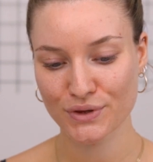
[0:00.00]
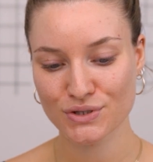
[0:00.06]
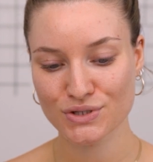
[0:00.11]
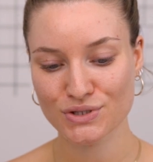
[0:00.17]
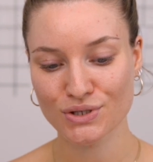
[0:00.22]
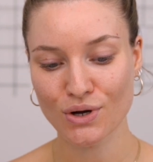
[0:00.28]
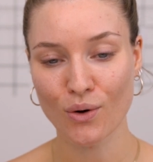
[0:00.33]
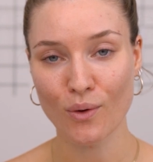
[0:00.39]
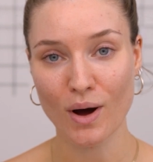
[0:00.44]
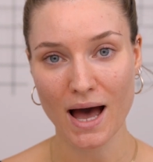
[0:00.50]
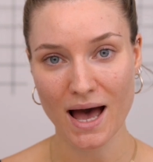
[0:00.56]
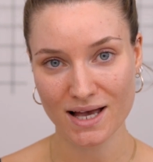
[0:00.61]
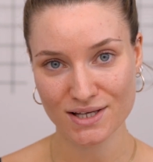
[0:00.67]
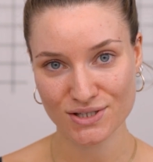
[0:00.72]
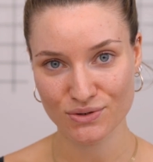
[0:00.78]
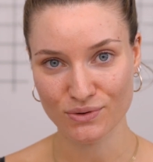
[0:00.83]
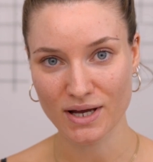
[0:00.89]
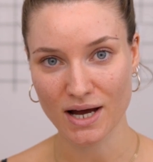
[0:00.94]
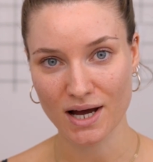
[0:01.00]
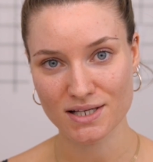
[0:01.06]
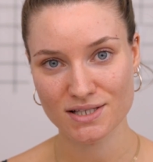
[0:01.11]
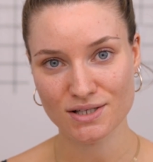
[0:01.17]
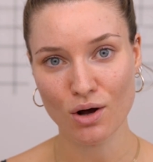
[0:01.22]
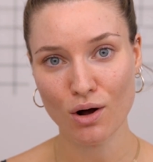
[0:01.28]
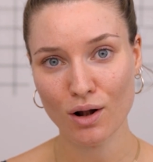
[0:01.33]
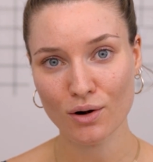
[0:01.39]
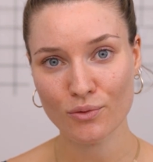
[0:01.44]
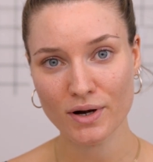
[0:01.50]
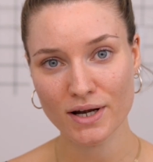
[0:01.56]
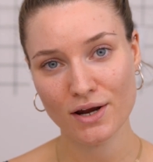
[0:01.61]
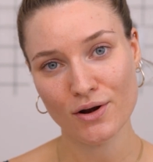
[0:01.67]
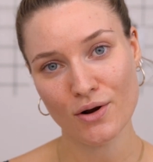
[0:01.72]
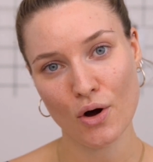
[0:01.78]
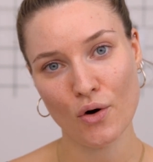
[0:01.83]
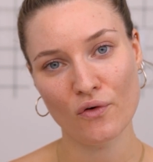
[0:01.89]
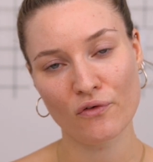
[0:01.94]
So as you guys
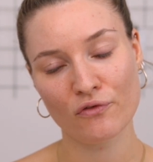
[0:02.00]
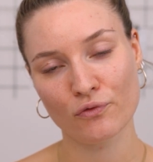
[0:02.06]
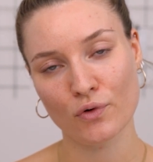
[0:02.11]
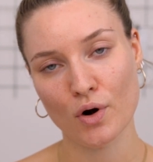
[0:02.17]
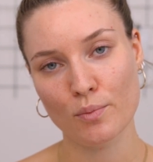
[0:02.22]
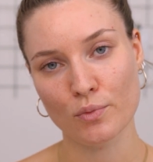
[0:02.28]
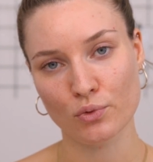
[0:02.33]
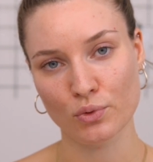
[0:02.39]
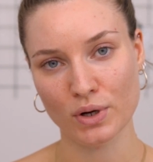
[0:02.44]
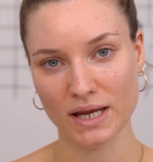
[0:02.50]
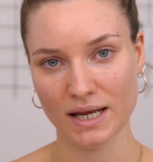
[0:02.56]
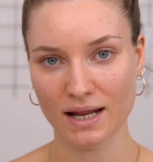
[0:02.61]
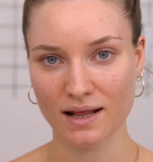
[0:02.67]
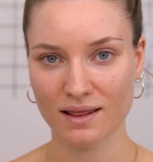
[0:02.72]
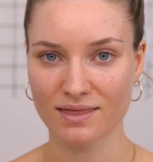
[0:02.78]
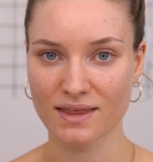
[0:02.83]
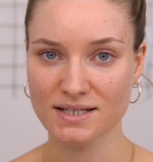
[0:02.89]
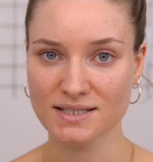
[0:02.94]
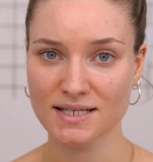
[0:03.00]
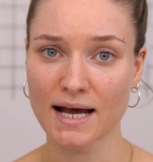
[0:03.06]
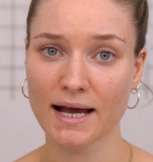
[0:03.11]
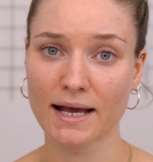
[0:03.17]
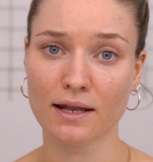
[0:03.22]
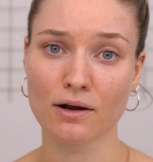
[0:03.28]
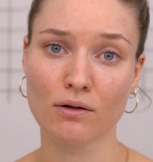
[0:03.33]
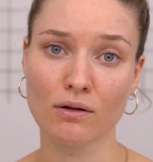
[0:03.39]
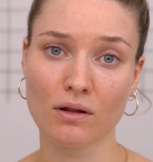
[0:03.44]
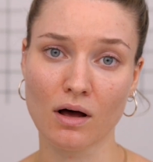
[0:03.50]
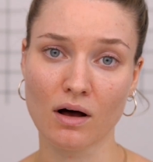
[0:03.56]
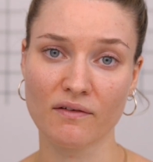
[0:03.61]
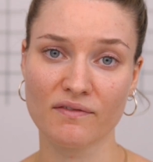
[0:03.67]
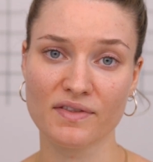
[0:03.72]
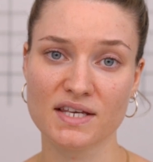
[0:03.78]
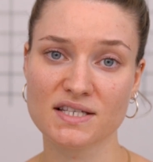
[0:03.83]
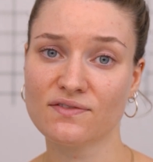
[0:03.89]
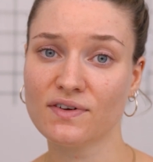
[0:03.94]
already know from reading the title
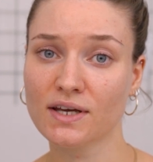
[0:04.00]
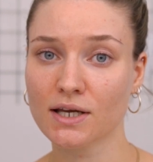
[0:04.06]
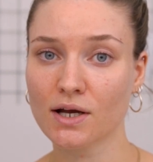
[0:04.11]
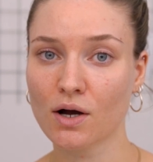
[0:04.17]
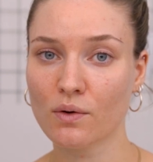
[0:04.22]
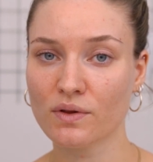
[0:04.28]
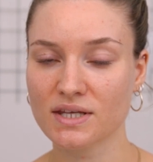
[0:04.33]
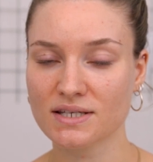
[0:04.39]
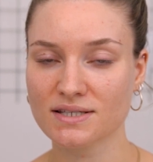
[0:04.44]
of this video,